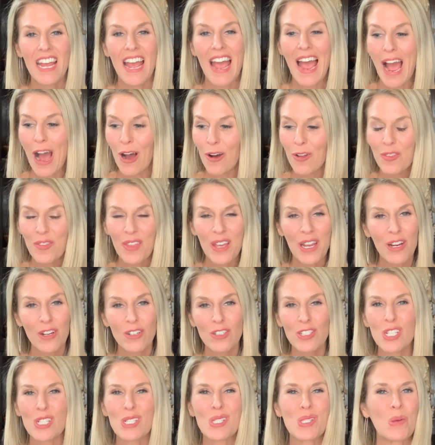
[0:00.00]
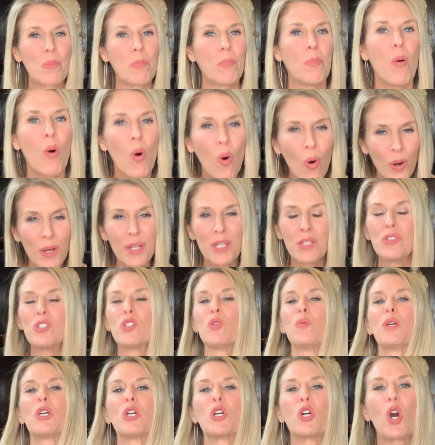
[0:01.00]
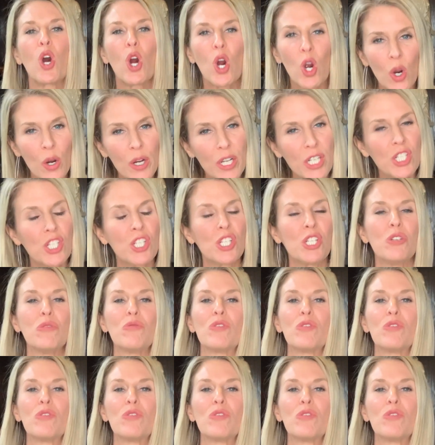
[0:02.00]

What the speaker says: out there to support you, to encourage you,